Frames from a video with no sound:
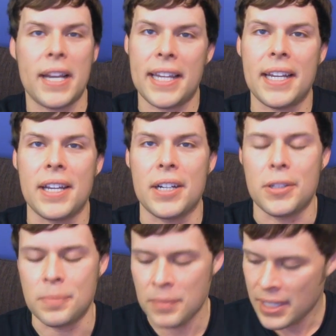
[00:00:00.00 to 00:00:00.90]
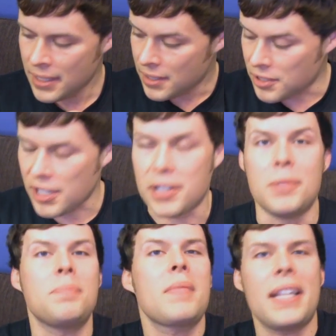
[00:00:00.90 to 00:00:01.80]
ready to go.
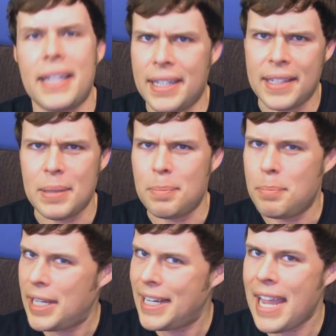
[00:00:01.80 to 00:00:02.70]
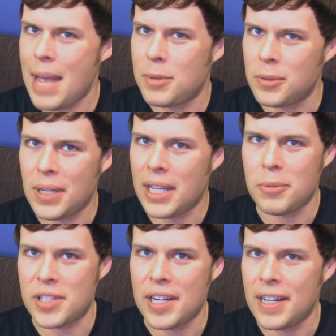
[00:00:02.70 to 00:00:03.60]
So, anything big happen while I
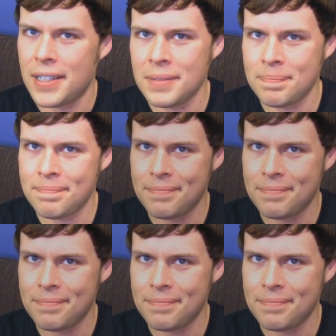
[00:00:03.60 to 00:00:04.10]
was gone?